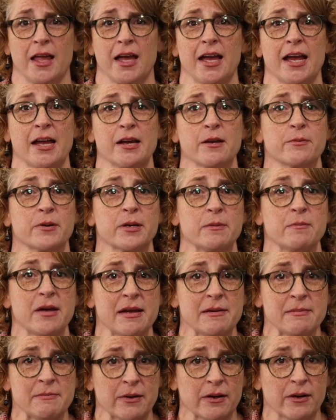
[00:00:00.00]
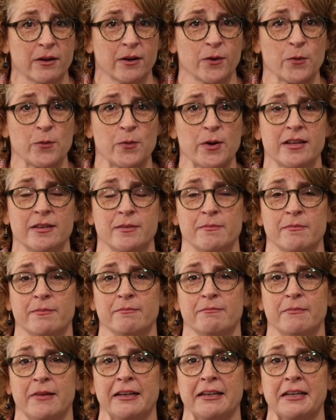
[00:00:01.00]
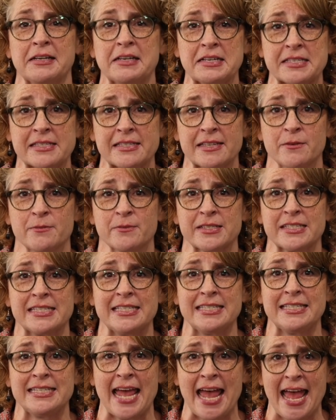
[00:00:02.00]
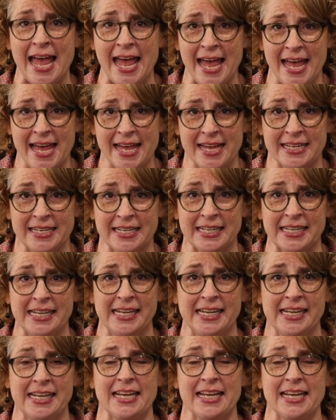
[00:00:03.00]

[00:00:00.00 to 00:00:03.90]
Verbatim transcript: I remember when my youngest son was 10